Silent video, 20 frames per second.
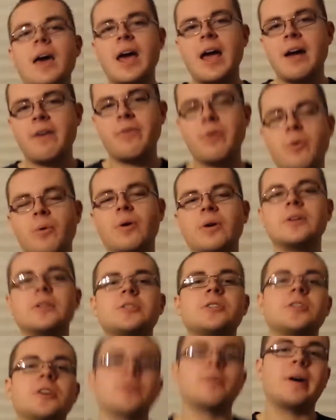Hey everyone,
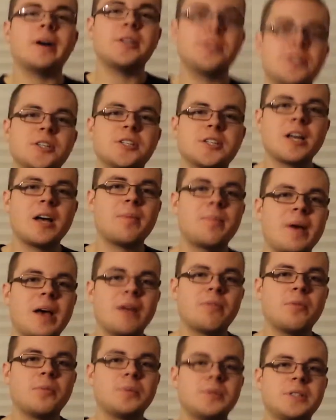so I just got
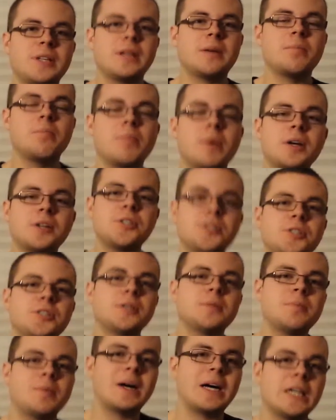back from seeing Mission
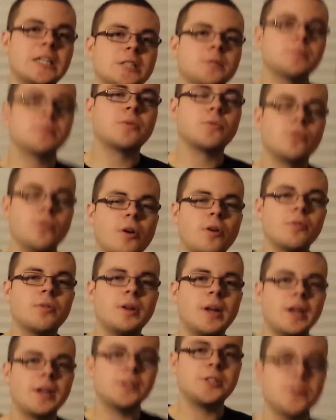Impossible Rogue
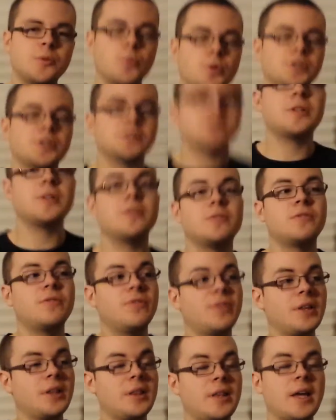Nation, which is the
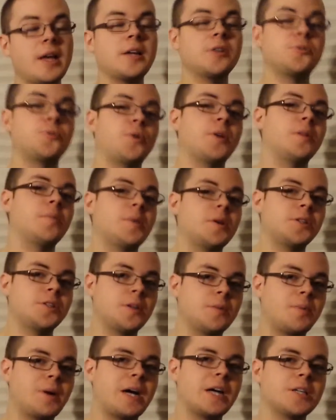5th entry in the
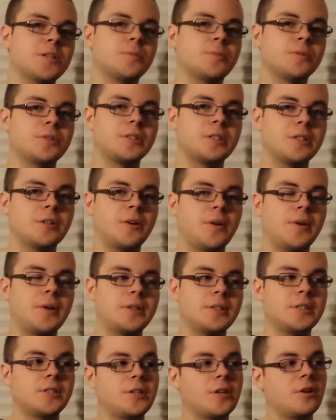Mission Impossible
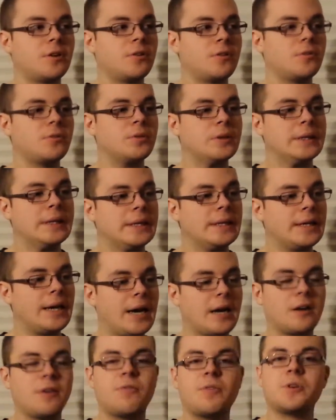series. So
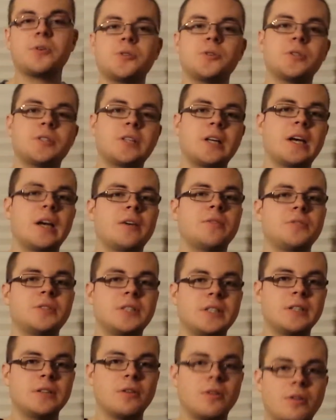I can officially say I've
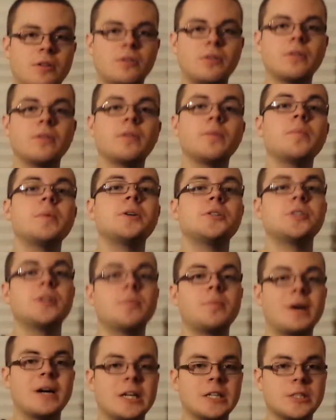seen all of the Mission
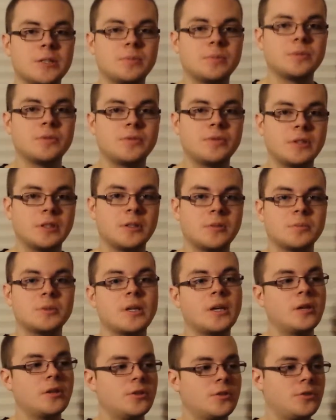Impossible films
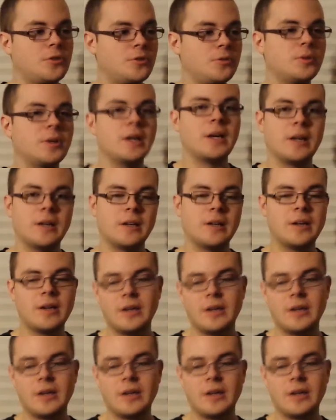to date.